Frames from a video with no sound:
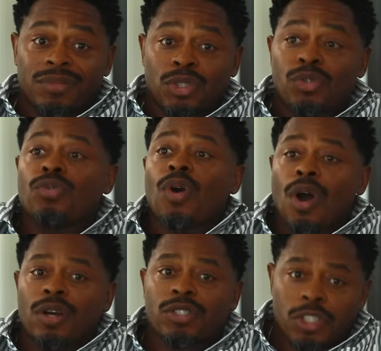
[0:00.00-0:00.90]
You
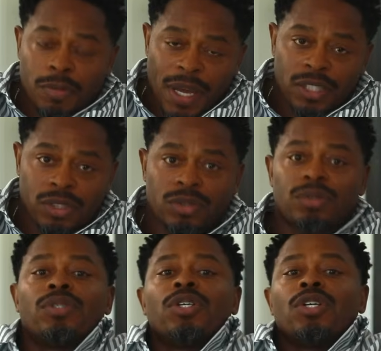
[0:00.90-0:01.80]
are
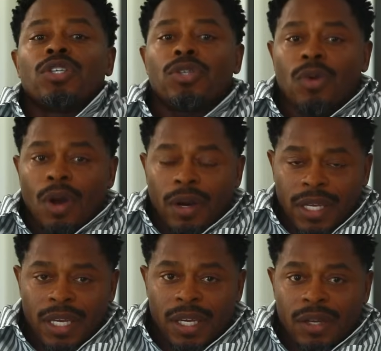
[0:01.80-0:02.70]
special. You are
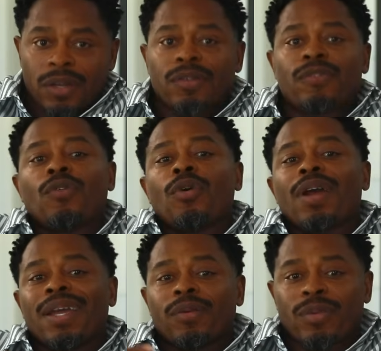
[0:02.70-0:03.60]
here for
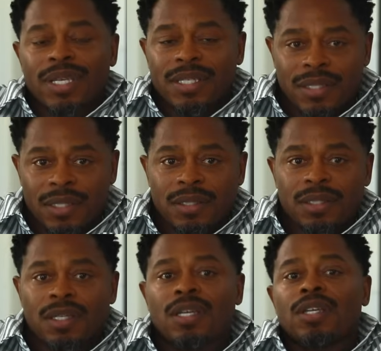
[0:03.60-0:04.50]
a reason.
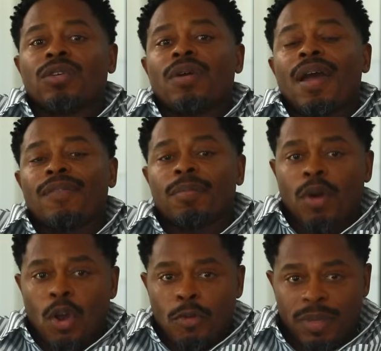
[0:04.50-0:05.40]
You have a
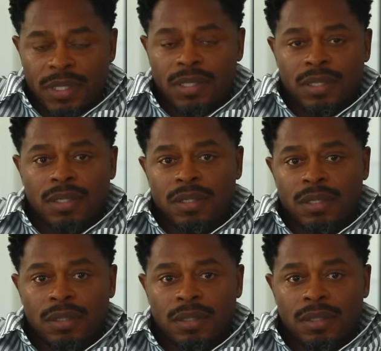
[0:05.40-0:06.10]
purpose.